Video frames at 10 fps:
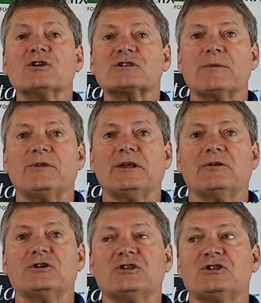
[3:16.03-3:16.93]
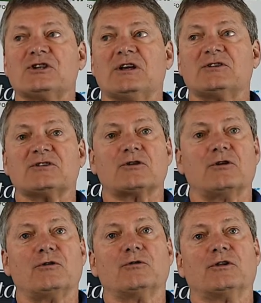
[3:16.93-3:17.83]
Some of the energy changes
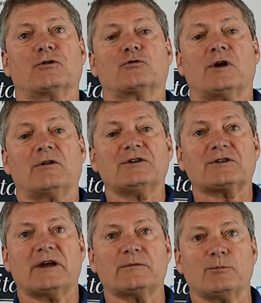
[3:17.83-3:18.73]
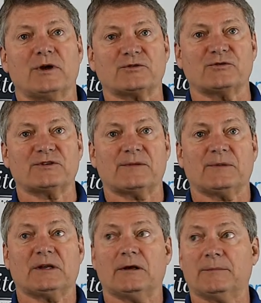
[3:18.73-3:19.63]
are the chronically tightened muscles have
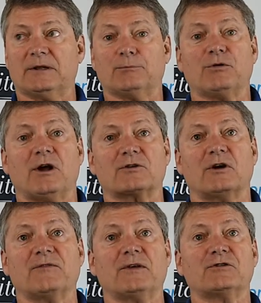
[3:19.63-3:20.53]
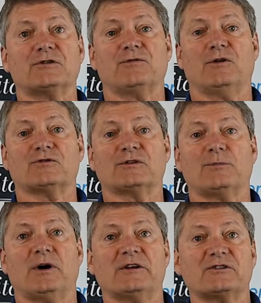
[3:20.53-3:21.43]
become and blocked off energy flows in
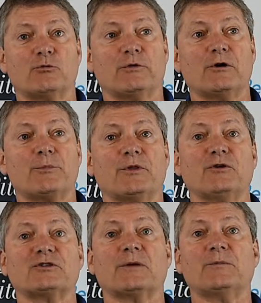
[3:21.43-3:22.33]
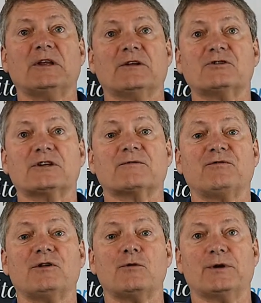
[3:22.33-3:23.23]
the body, so when we open those up, the energy can
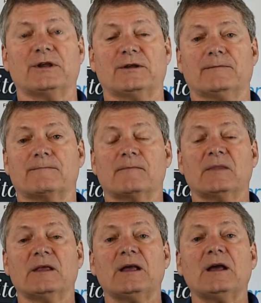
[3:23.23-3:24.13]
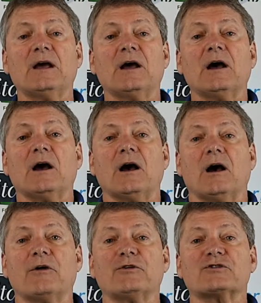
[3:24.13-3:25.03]
flow again.
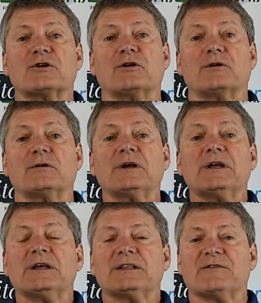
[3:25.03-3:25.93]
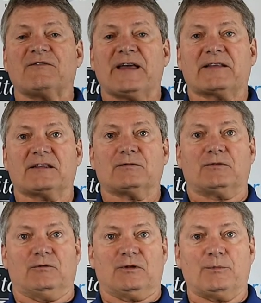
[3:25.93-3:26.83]
Others are the fact
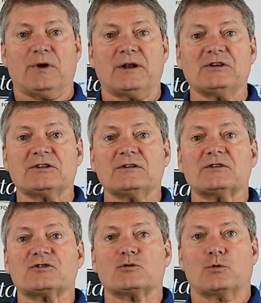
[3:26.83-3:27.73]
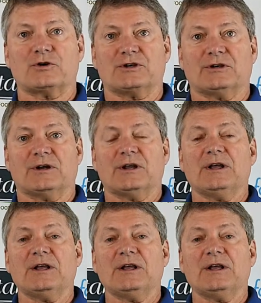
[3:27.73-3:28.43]
that when the body's in distortion,